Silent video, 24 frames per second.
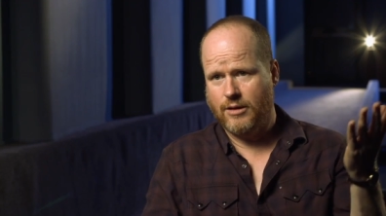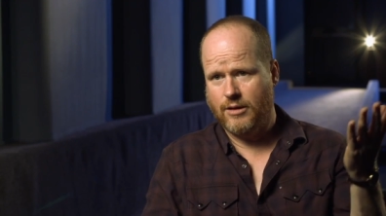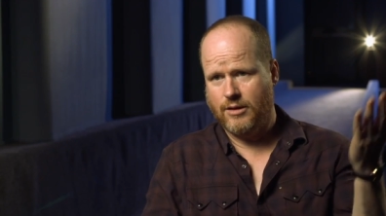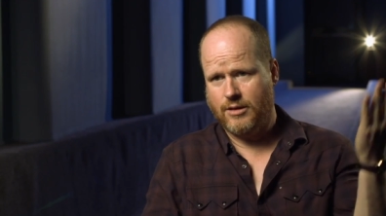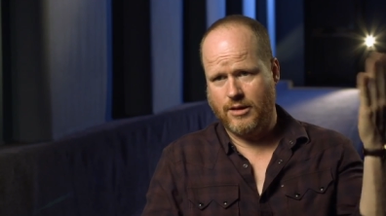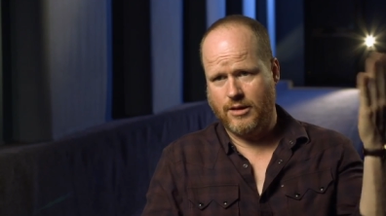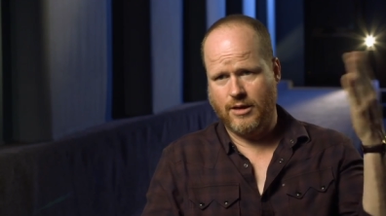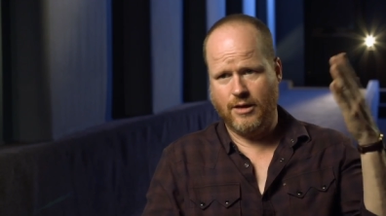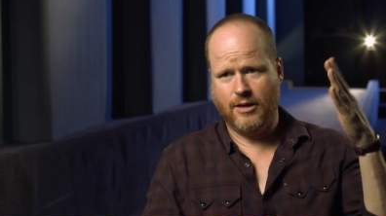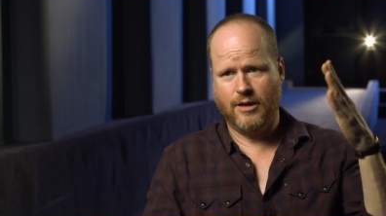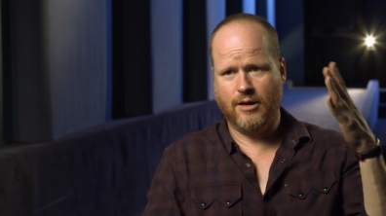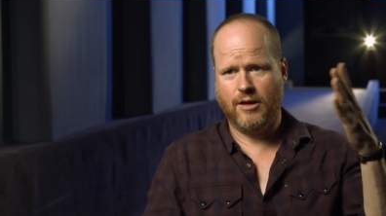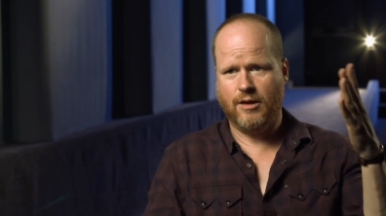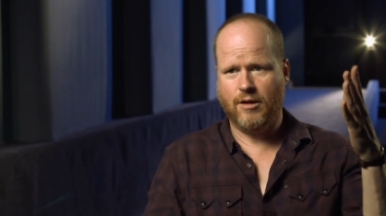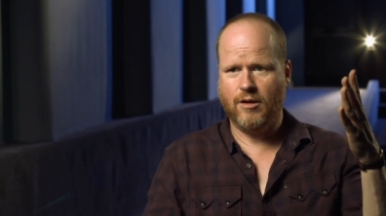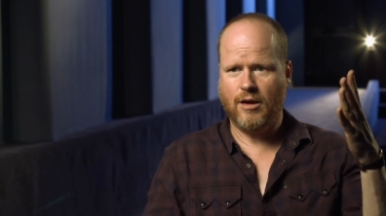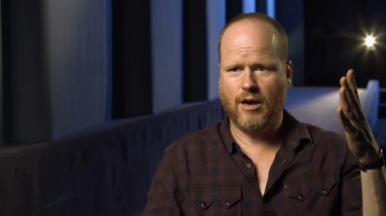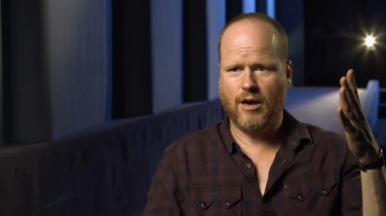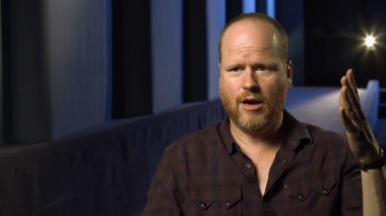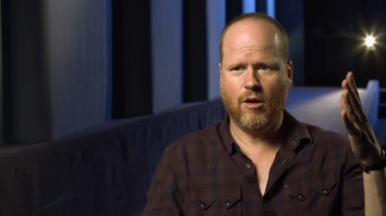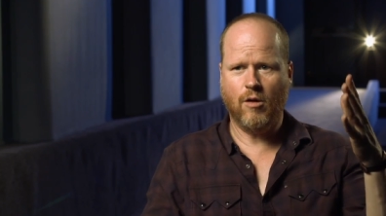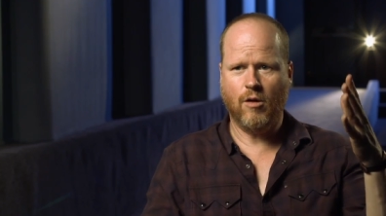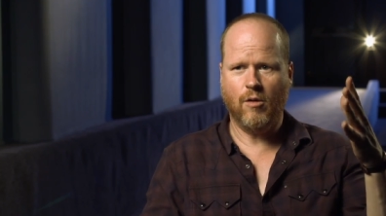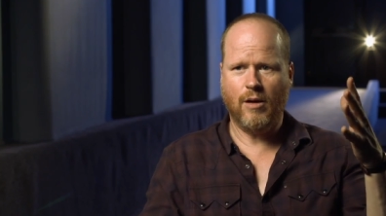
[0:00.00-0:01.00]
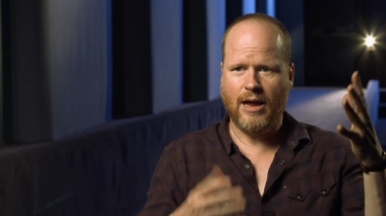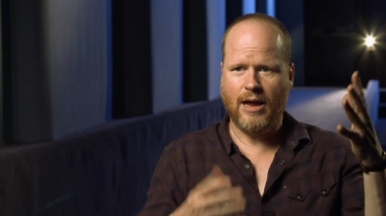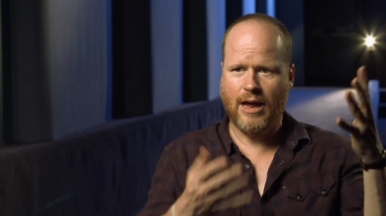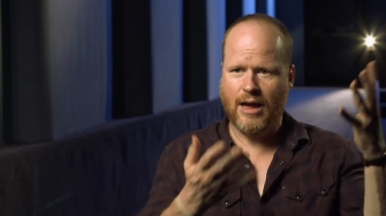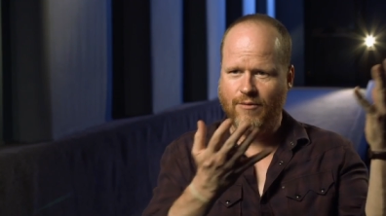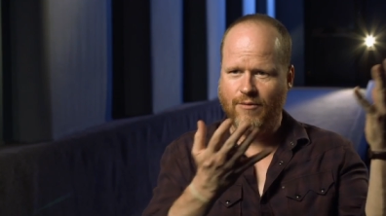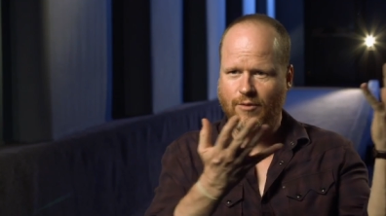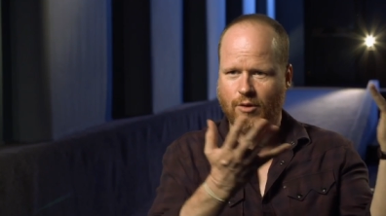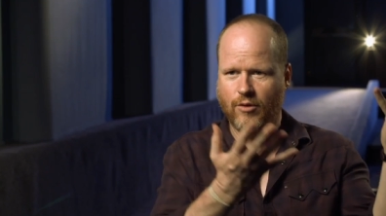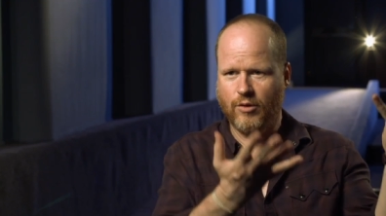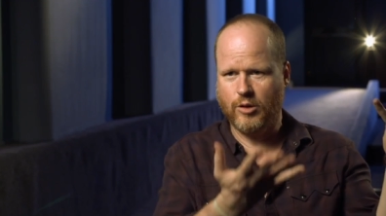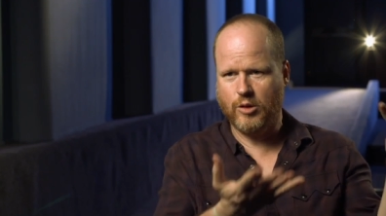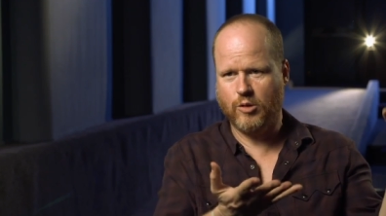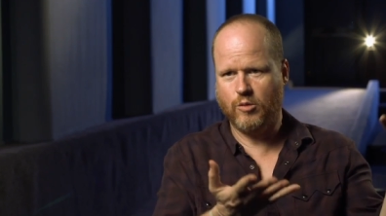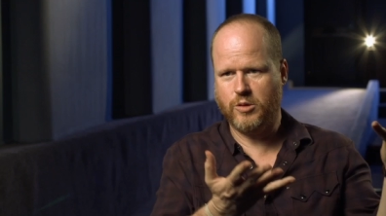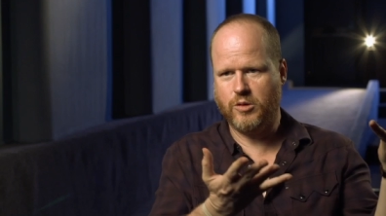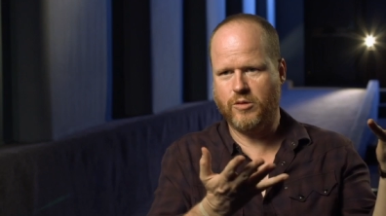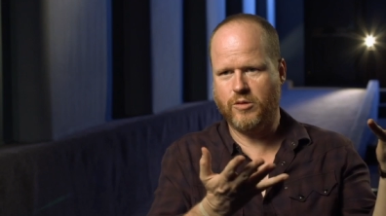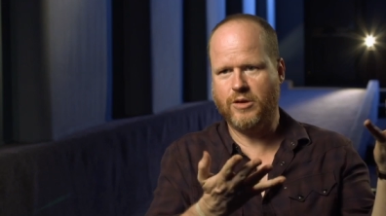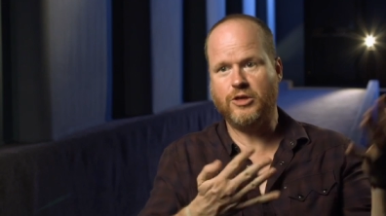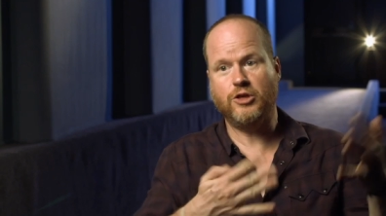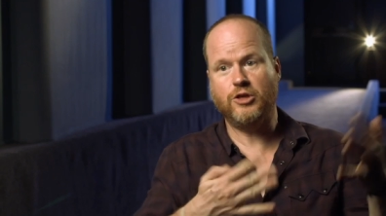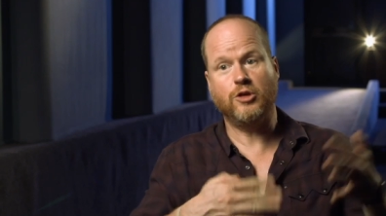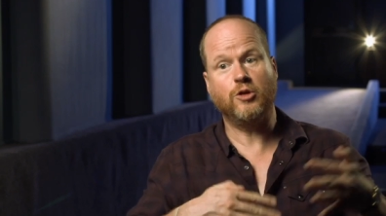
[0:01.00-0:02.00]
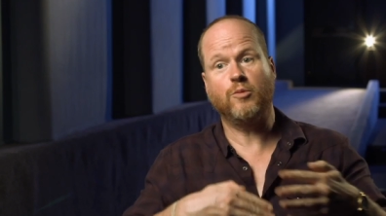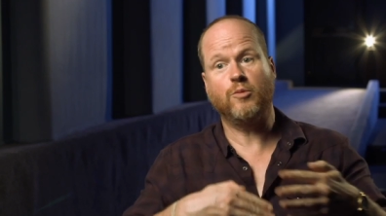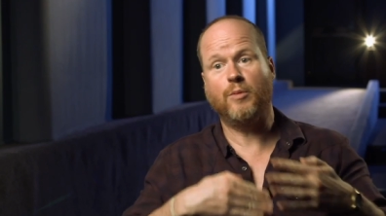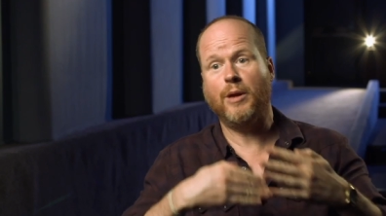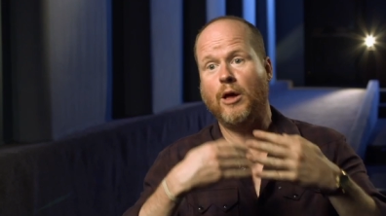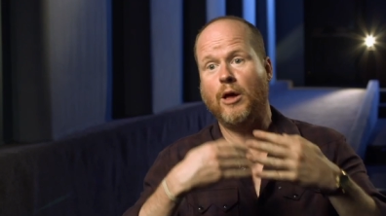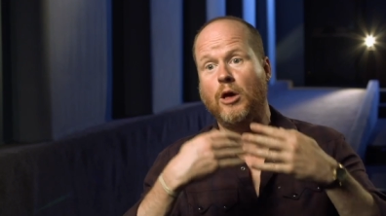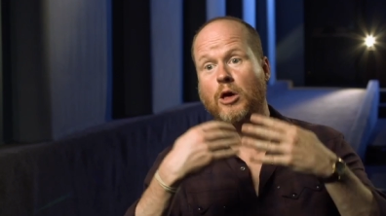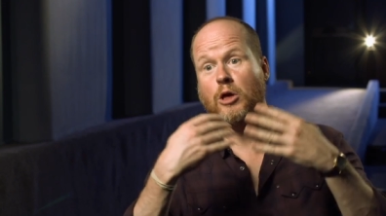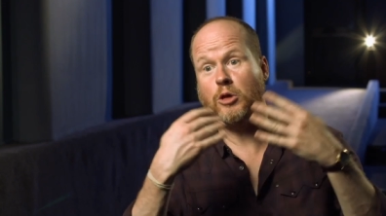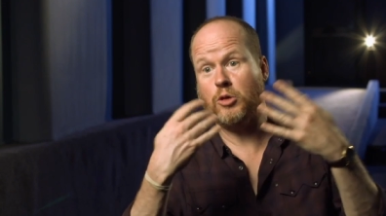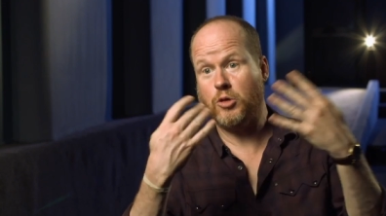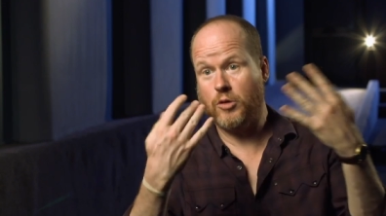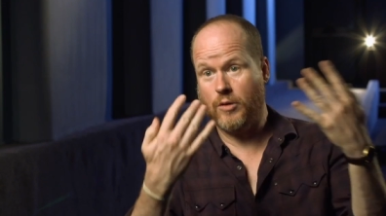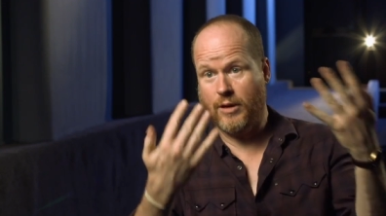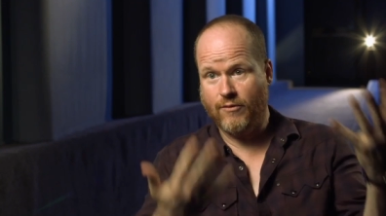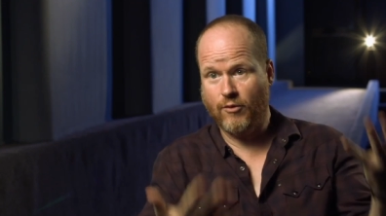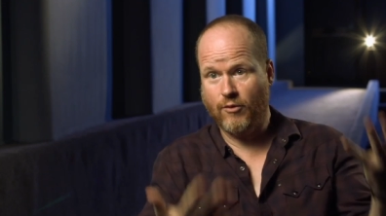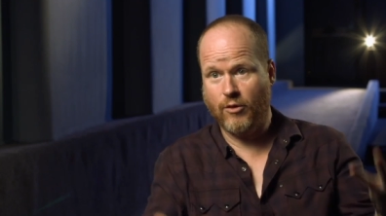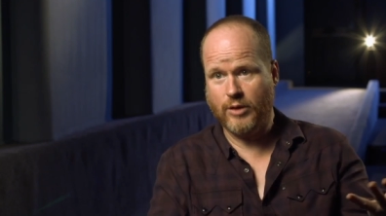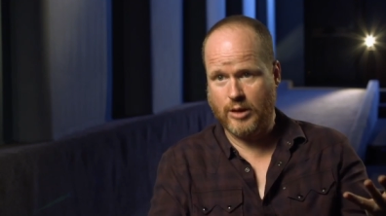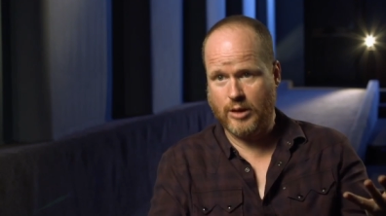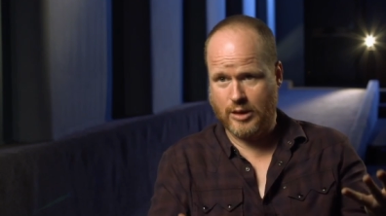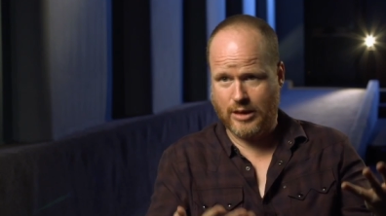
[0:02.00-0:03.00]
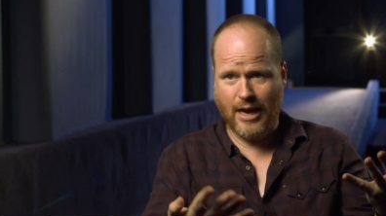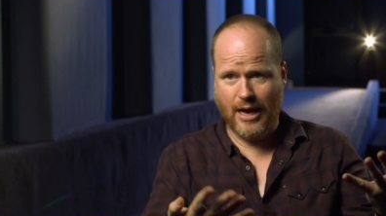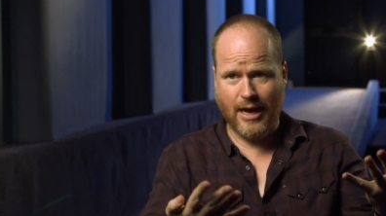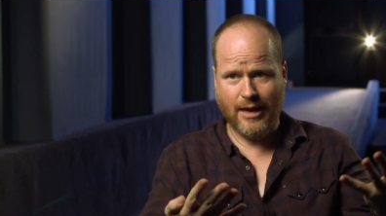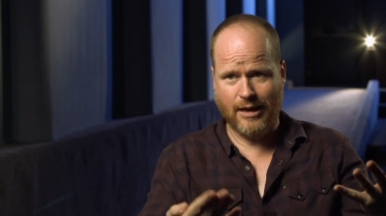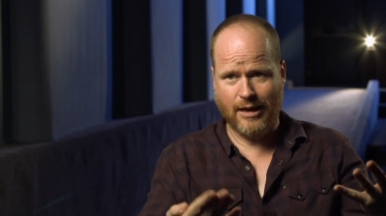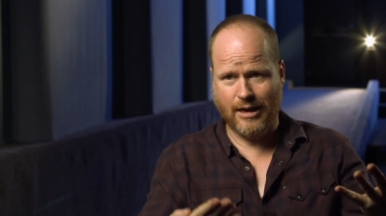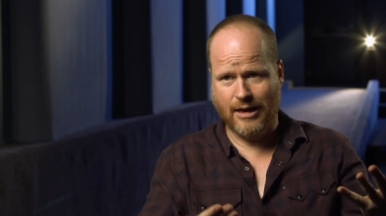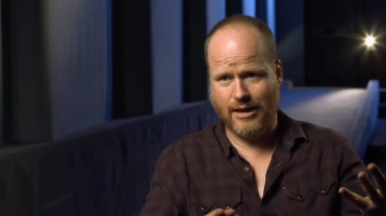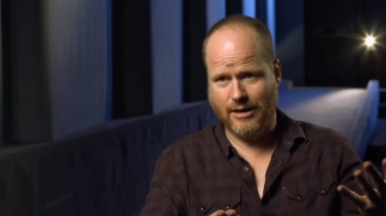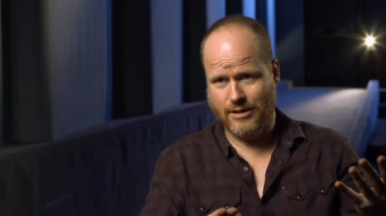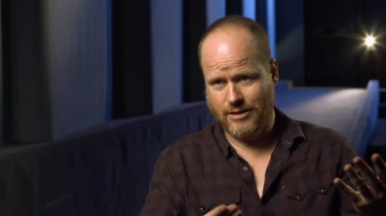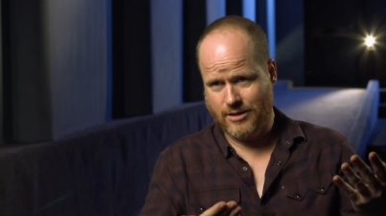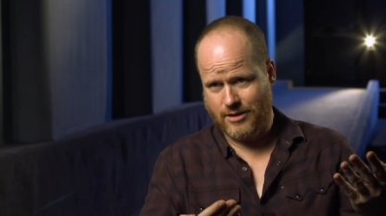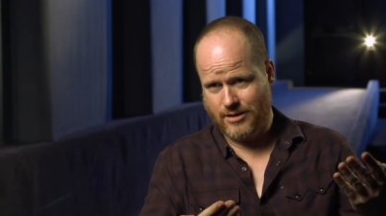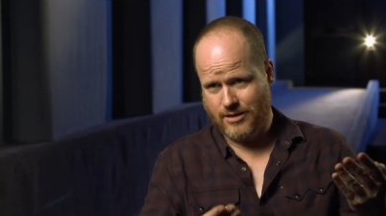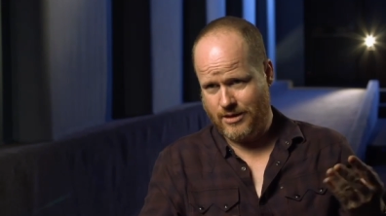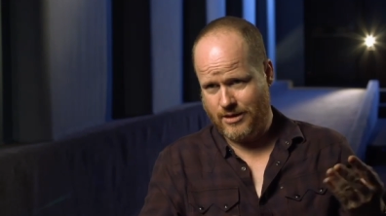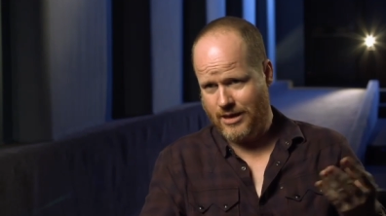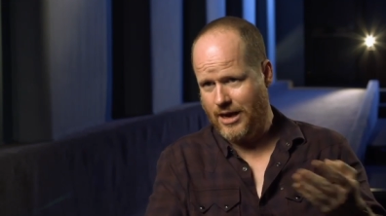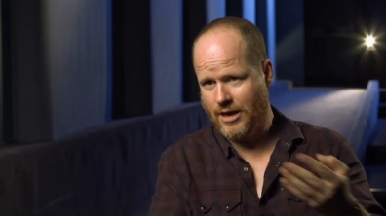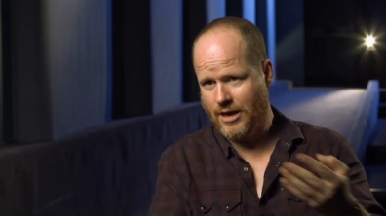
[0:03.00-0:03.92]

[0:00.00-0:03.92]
It's like, oh, I have all these restrictions, but I also have all these guidelines.